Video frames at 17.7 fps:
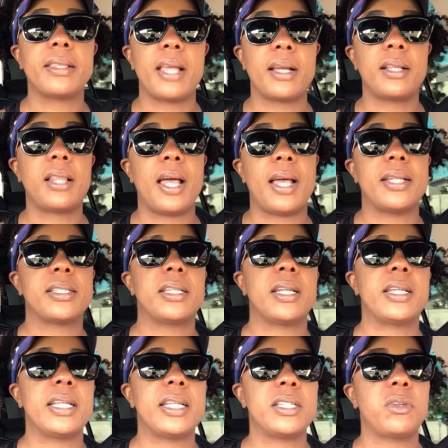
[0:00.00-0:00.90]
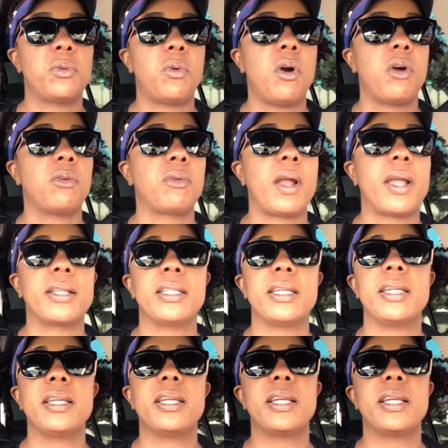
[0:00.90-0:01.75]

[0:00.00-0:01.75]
that class and I need to walk Riley.